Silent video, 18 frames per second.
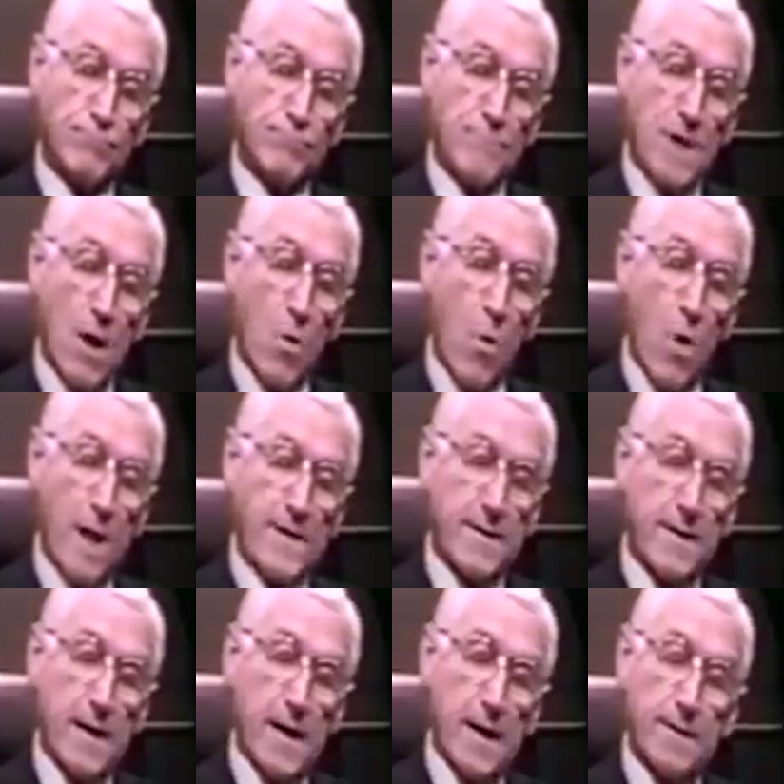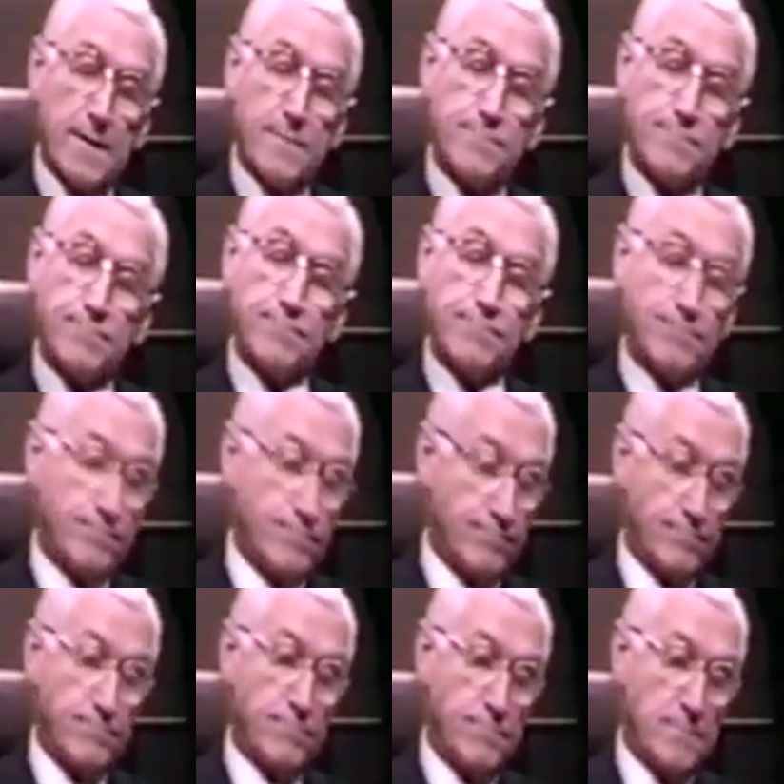a whatnot
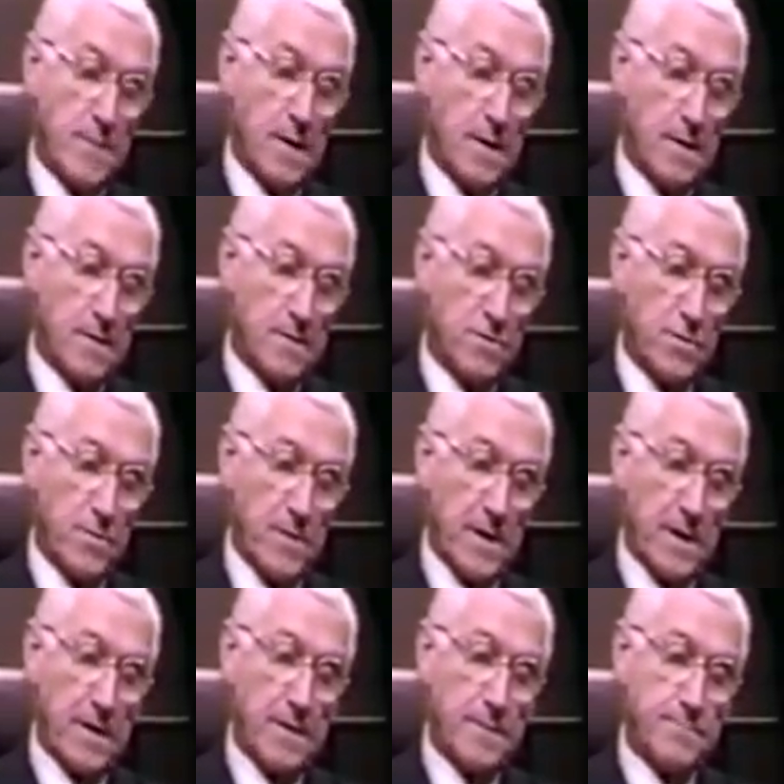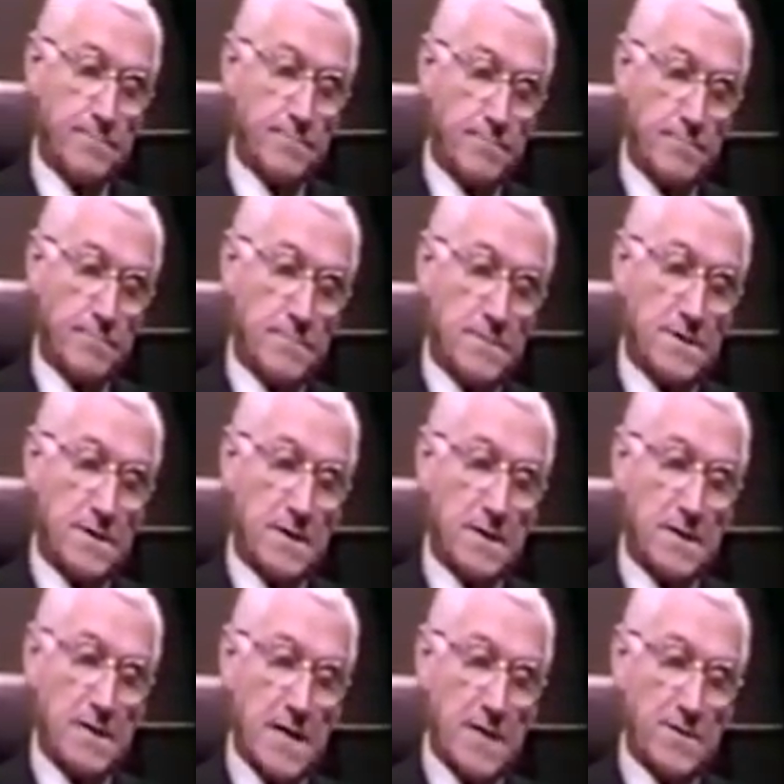to be
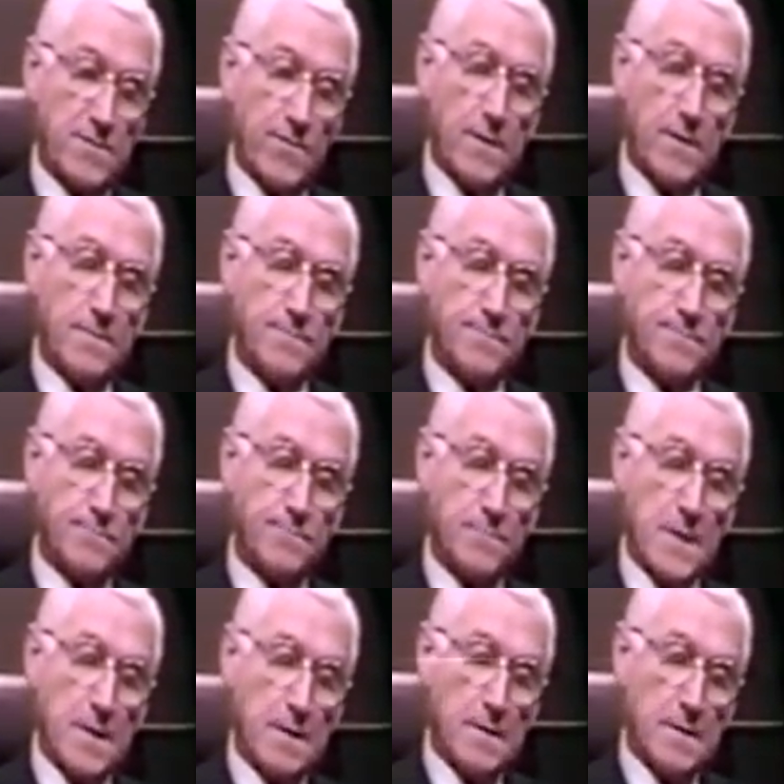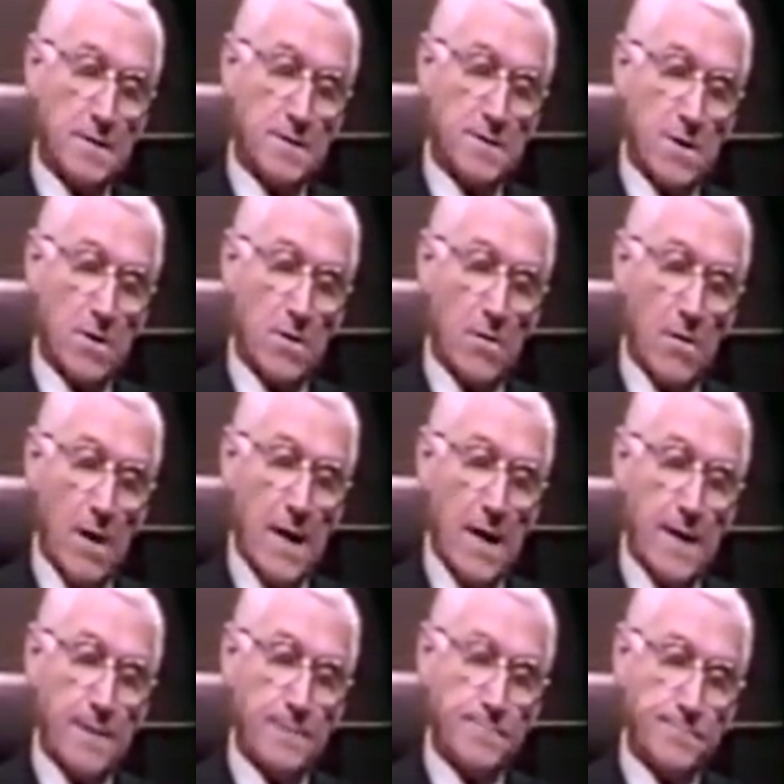successful. So I